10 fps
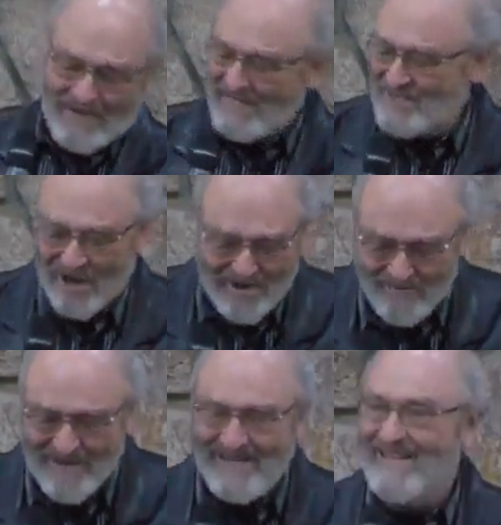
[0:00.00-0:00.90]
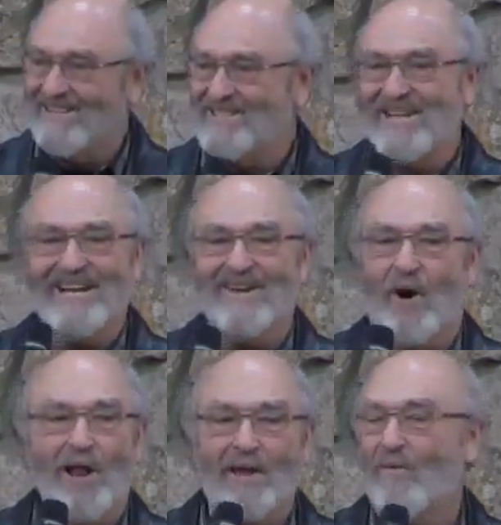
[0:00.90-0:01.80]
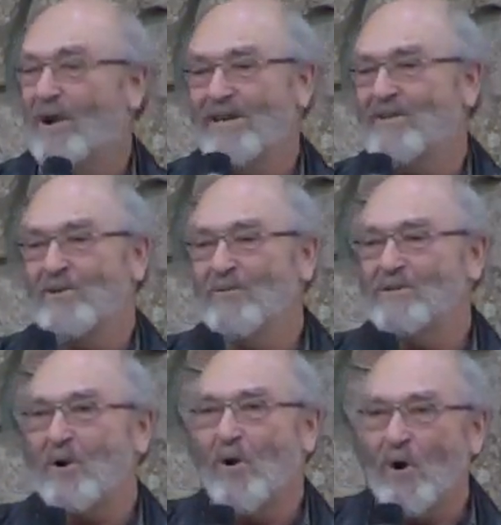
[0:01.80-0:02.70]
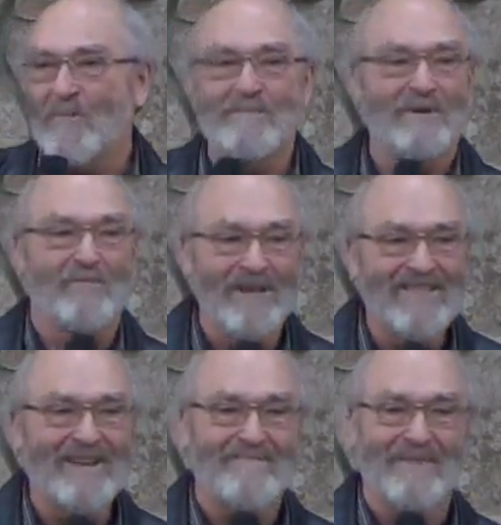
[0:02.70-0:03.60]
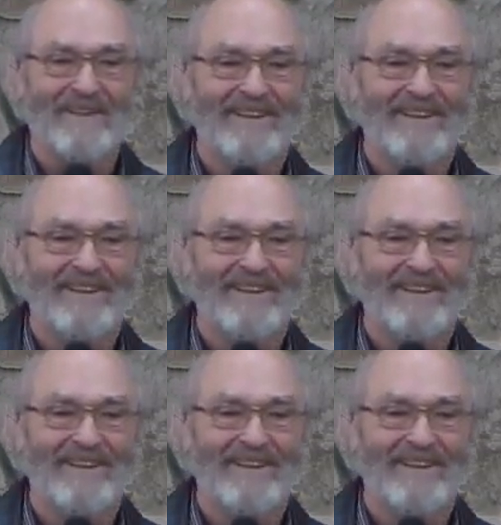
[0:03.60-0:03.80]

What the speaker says: And when I started reading and studying, all I wanted to do was go home and be with him.